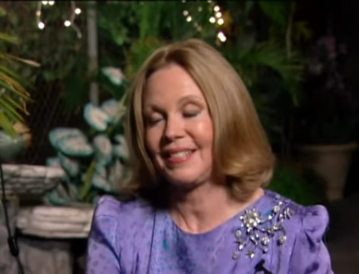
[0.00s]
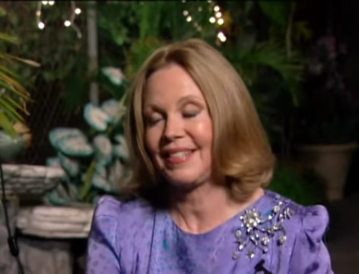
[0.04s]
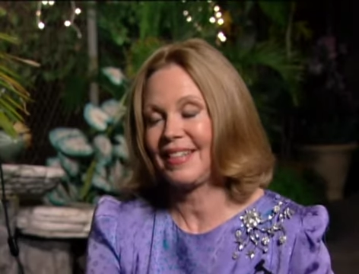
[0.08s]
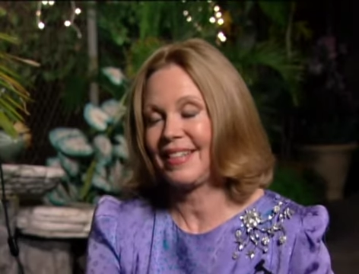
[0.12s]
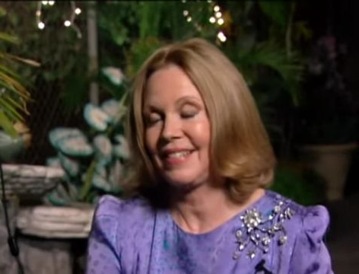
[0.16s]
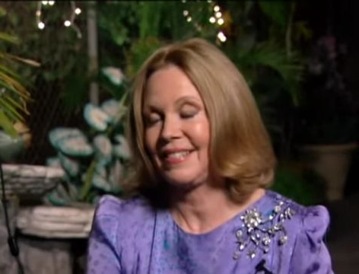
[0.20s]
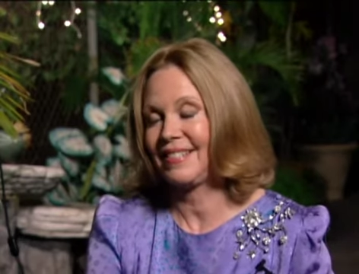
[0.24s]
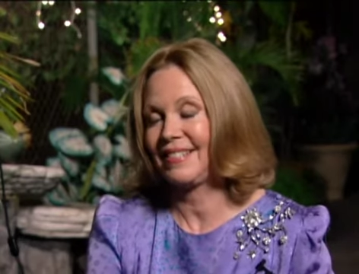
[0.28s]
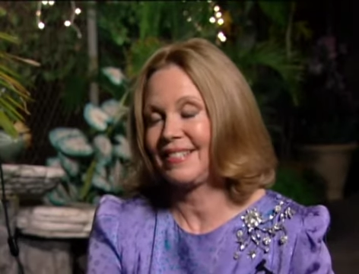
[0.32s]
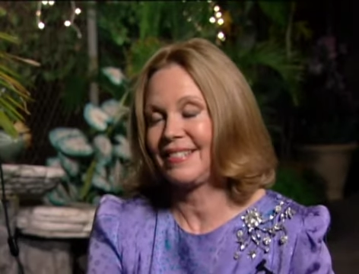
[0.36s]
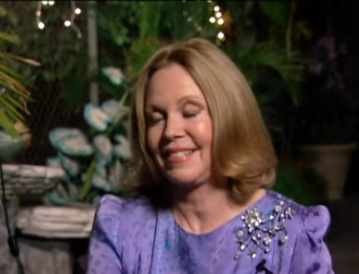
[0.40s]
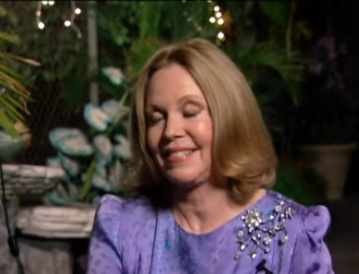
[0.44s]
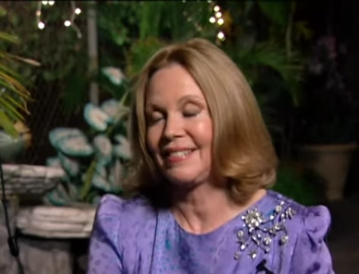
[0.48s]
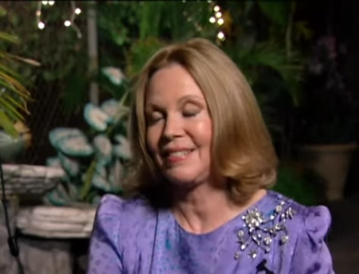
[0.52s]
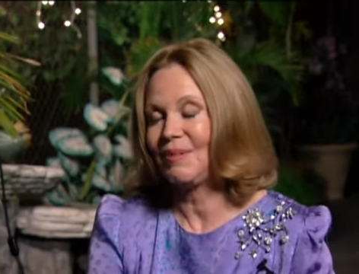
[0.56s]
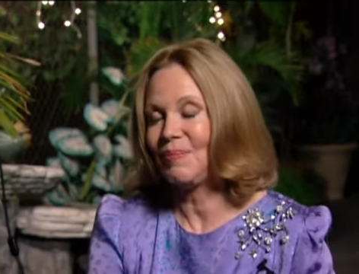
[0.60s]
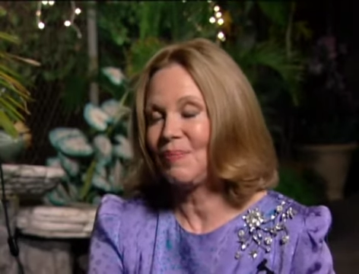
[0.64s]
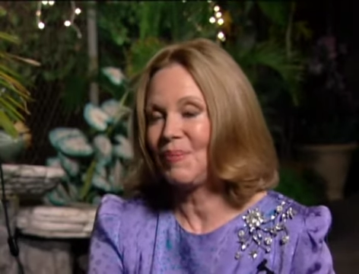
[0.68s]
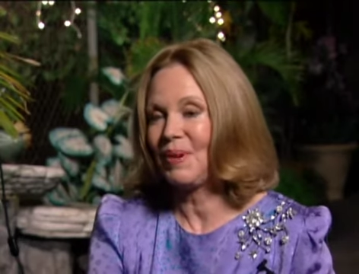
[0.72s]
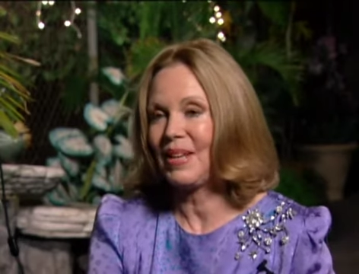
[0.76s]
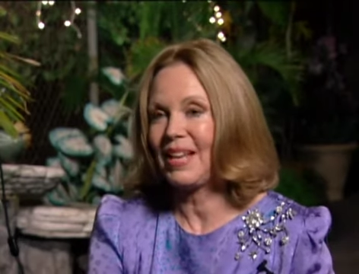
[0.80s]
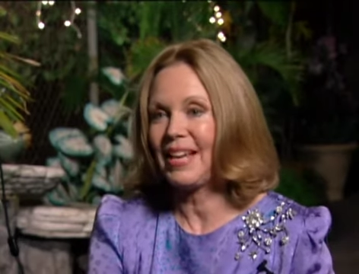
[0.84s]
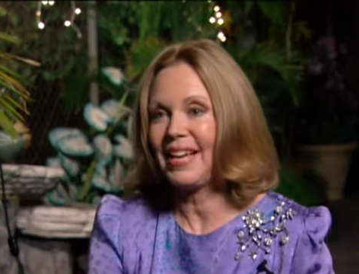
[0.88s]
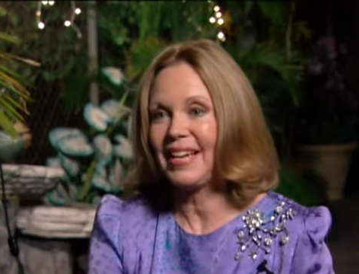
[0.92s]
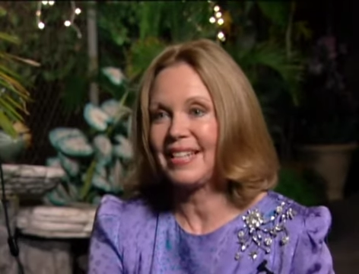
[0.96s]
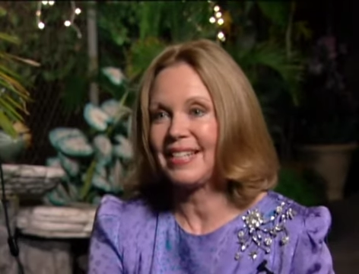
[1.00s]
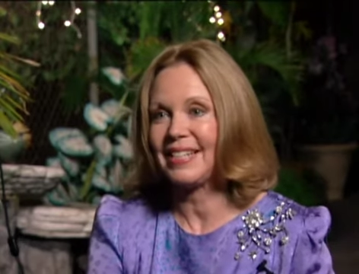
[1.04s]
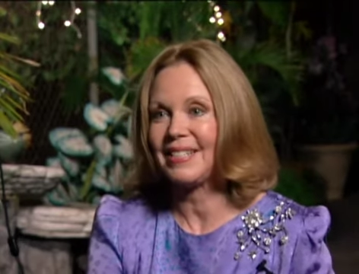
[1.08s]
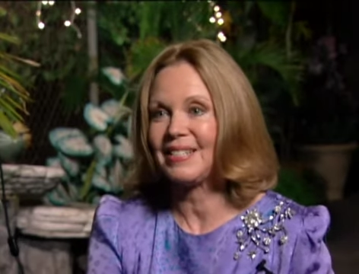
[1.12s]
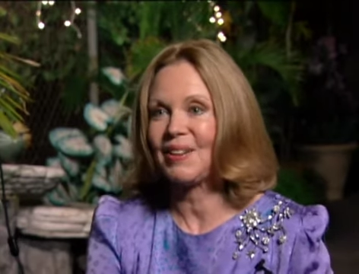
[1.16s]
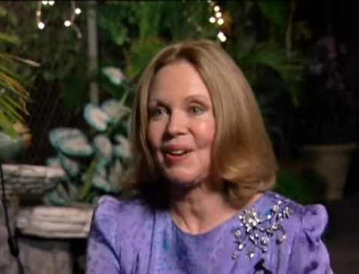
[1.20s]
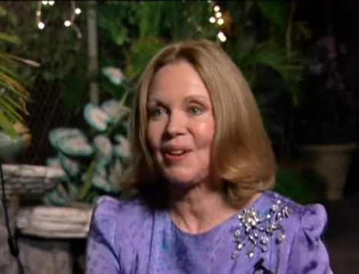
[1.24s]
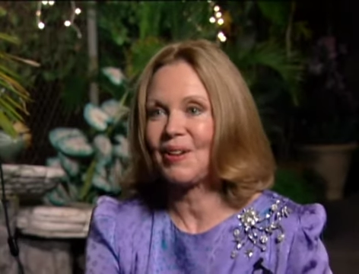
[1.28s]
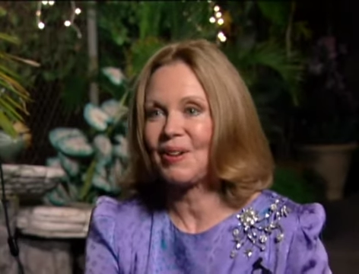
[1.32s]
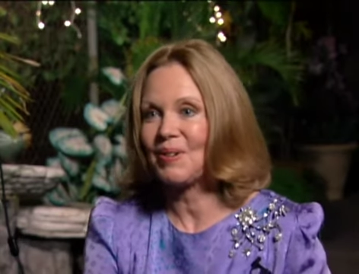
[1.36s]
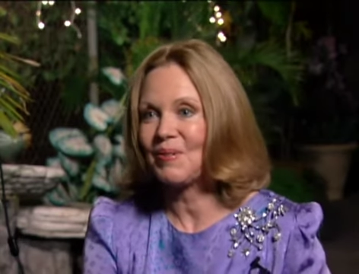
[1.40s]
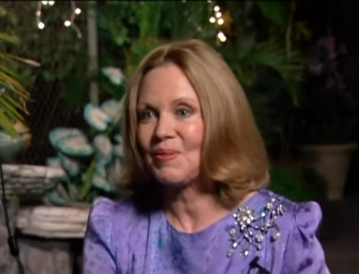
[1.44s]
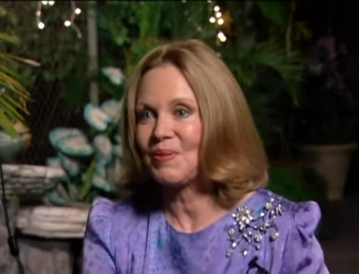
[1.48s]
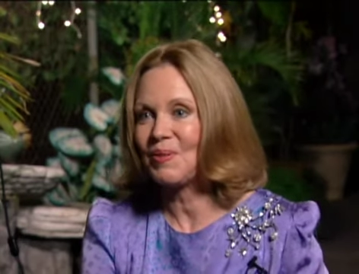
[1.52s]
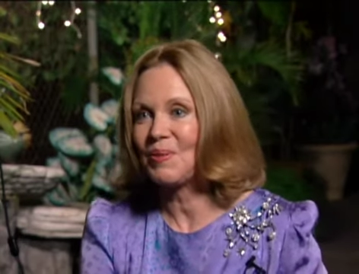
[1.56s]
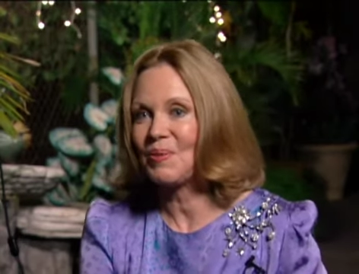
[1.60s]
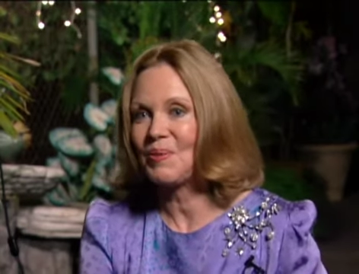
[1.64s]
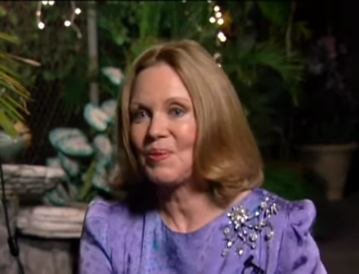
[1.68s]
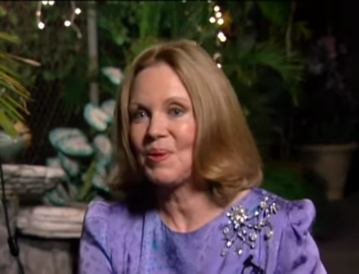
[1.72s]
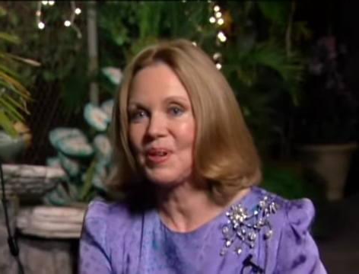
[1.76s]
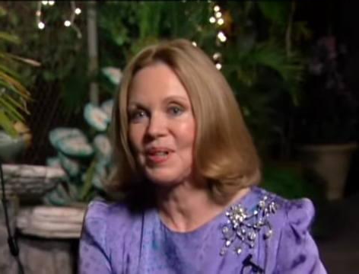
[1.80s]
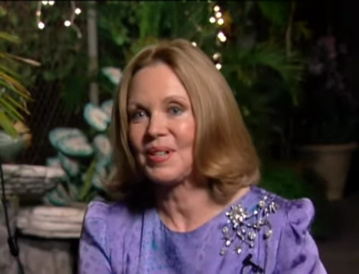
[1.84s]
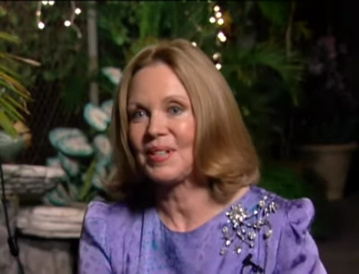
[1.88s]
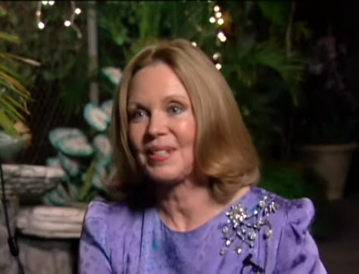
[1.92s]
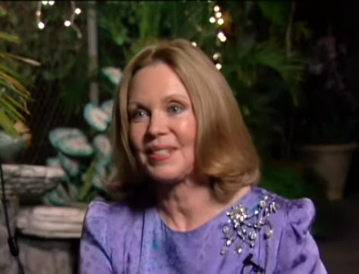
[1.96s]
still plays all over the
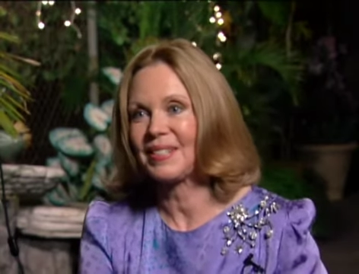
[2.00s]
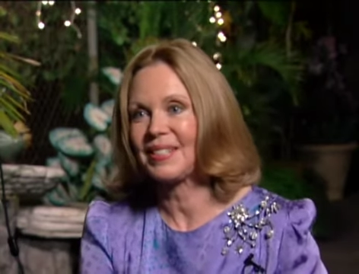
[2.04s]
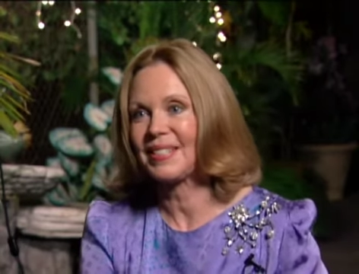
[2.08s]
world.